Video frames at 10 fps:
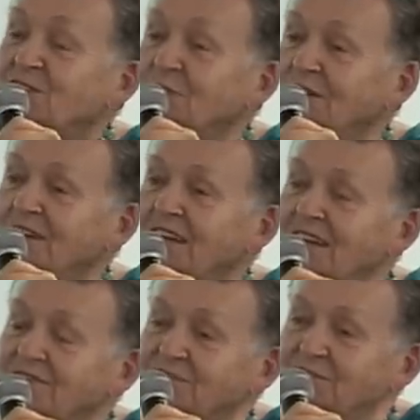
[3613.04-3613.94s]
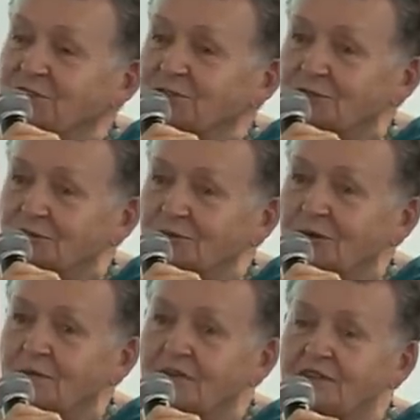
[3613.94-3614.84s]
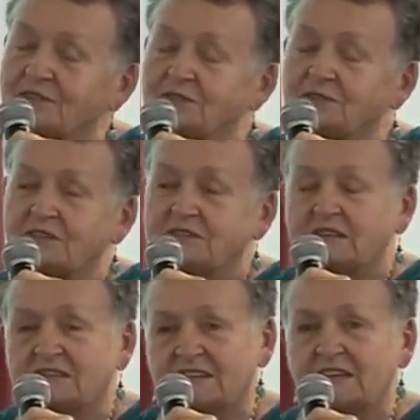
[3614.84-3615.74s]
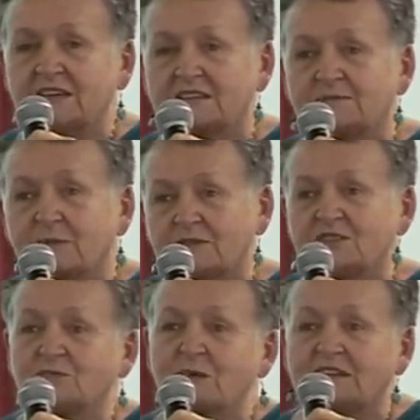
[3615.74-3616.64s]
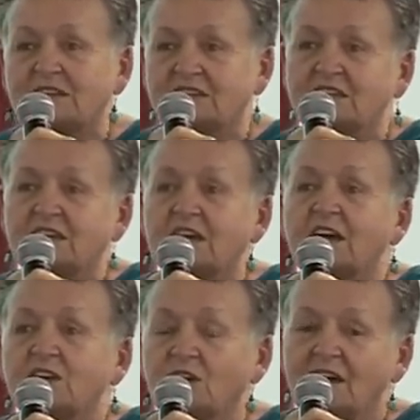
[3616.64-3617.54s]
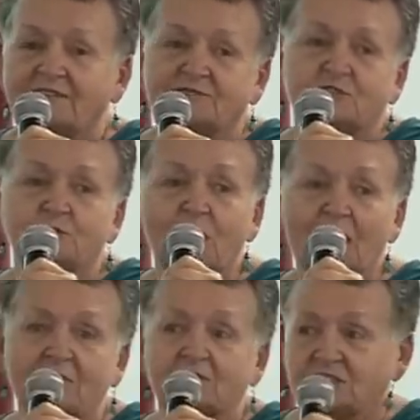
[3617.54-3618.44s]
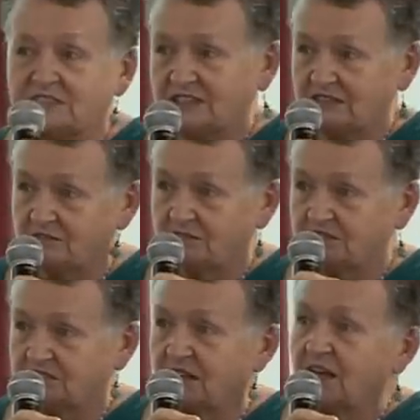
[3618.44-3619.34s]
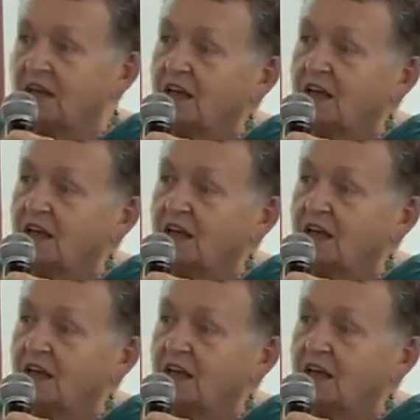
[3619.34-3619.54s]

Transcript: But you only have to do, the, the, the thing is, most men think you have to do hundreds and hundreds.